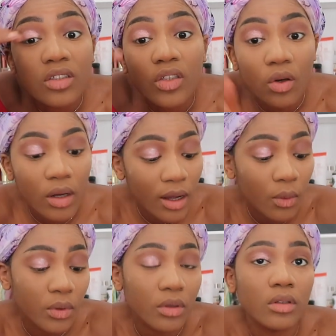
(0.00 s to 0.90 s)
So I
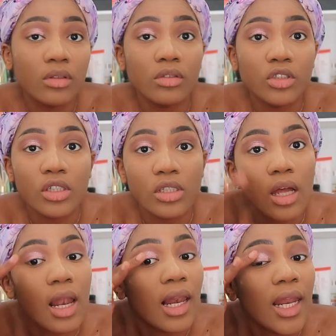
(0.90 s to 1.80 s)
will just
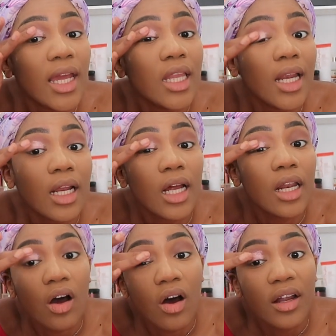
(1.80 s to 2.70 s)
lay that
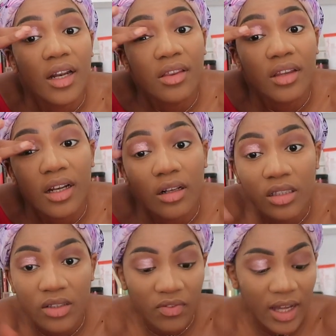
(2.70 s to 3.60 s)
color on and then I'll
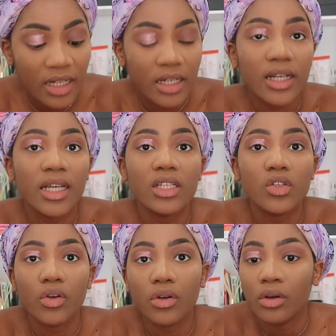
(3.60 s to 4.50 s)
define it
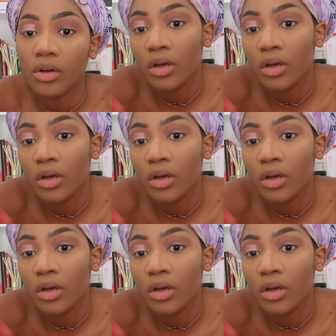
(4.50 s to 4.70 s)
later.